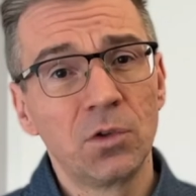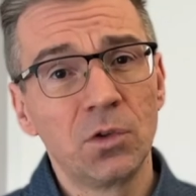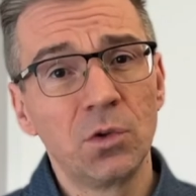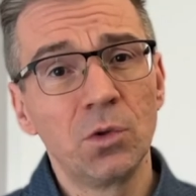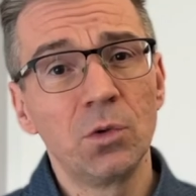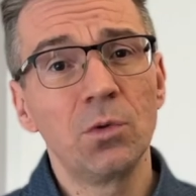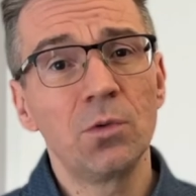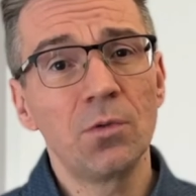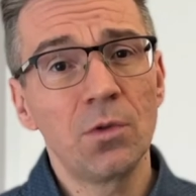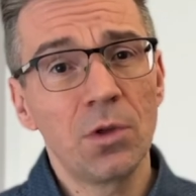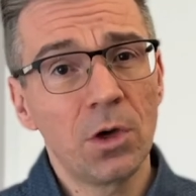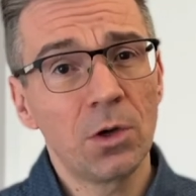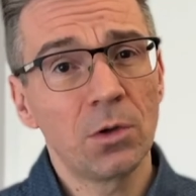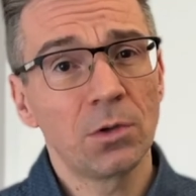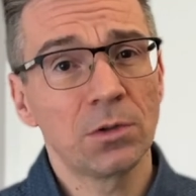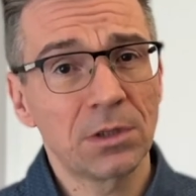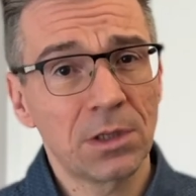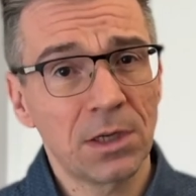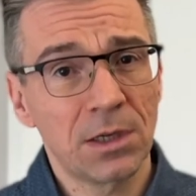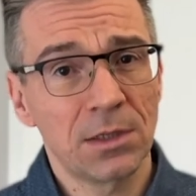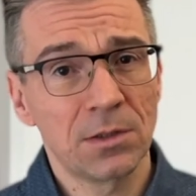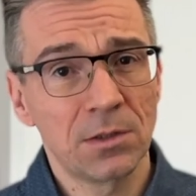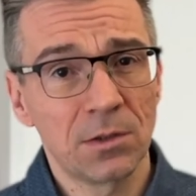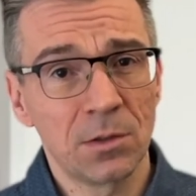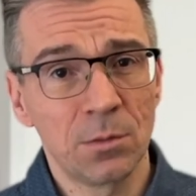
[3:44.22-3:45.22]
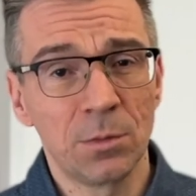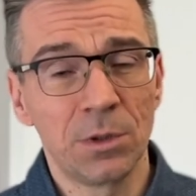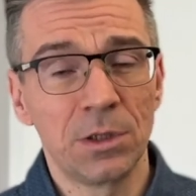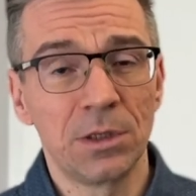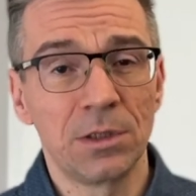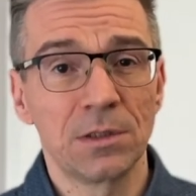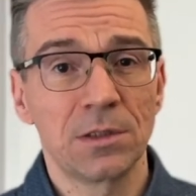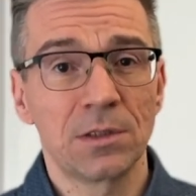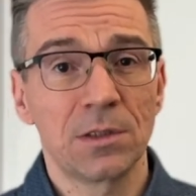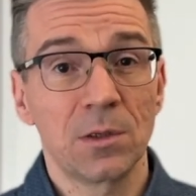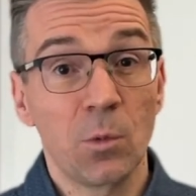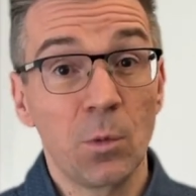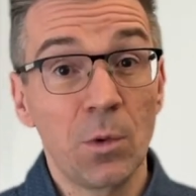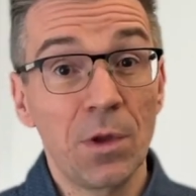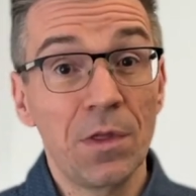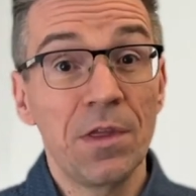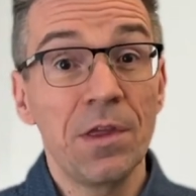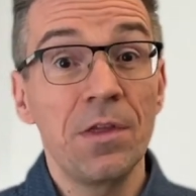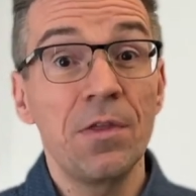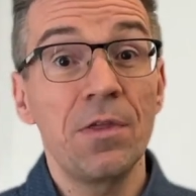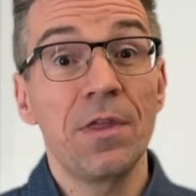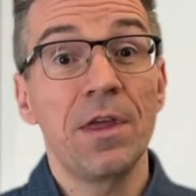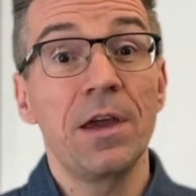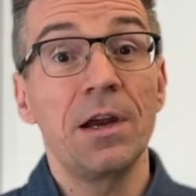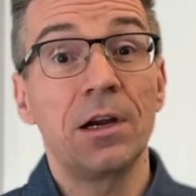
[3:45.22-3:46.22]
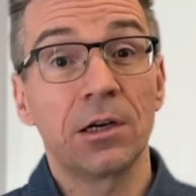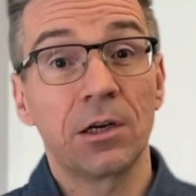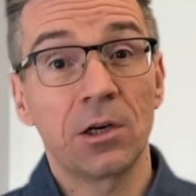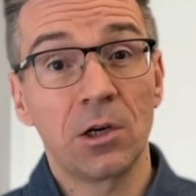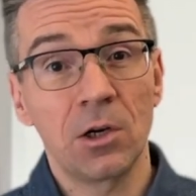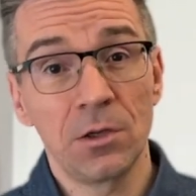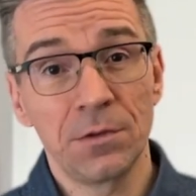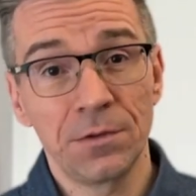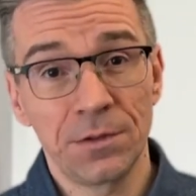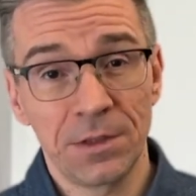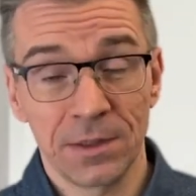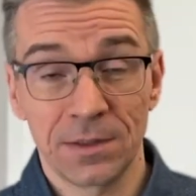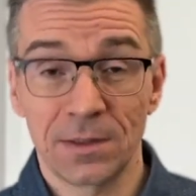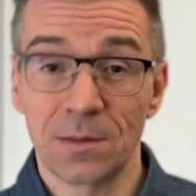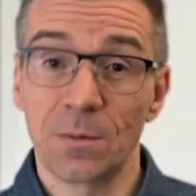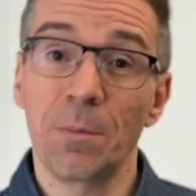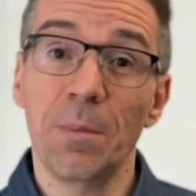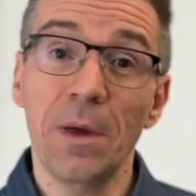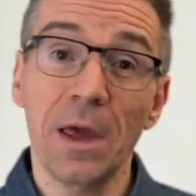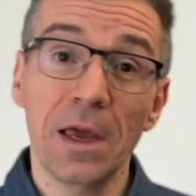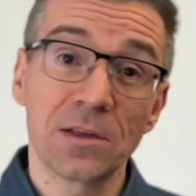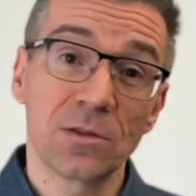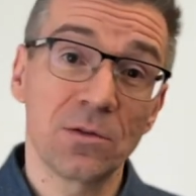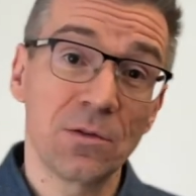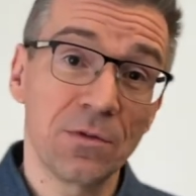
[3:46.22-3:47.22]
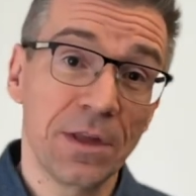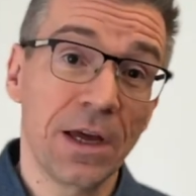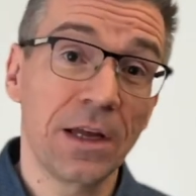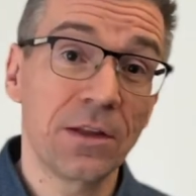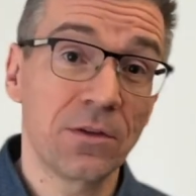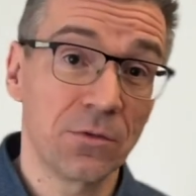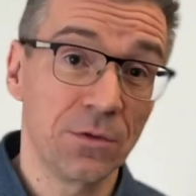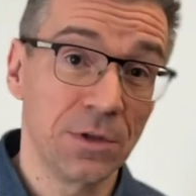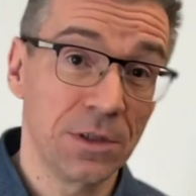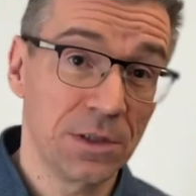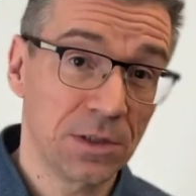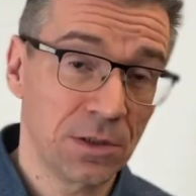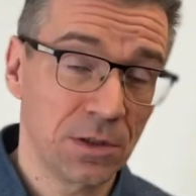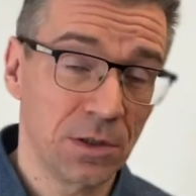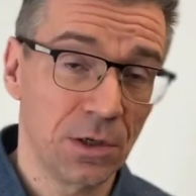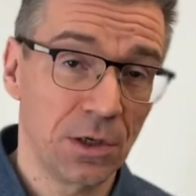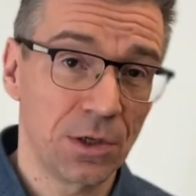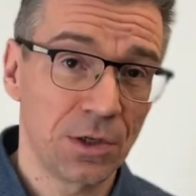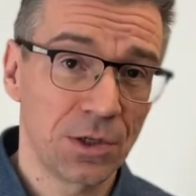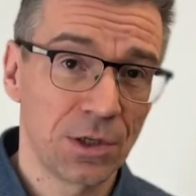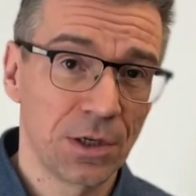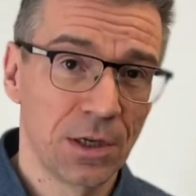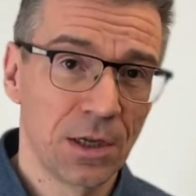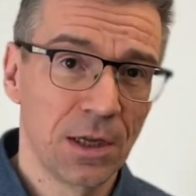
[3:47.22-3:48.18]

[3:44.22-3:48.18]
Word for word: to those customers within their context based on that research.